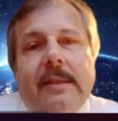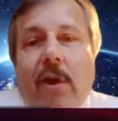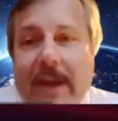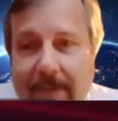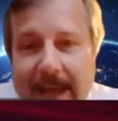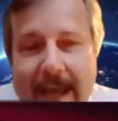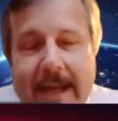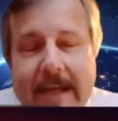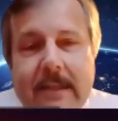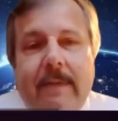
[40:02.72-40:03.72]
in the
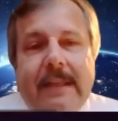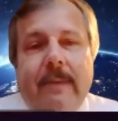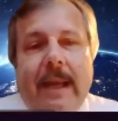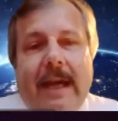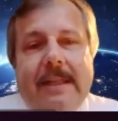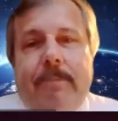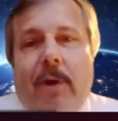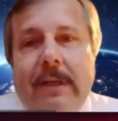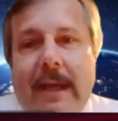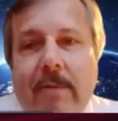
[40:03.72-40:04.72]
end, that's the last
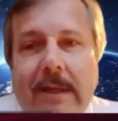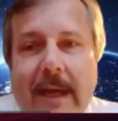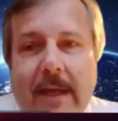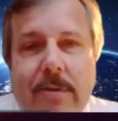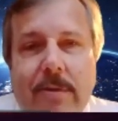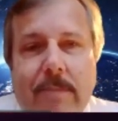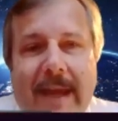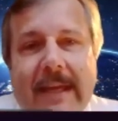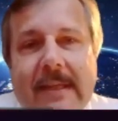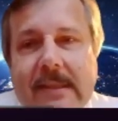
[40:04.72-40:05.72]
point I would like to
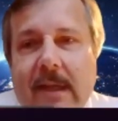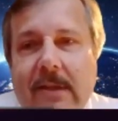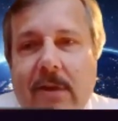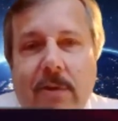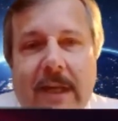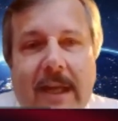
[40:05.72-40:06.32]
make. It's not only a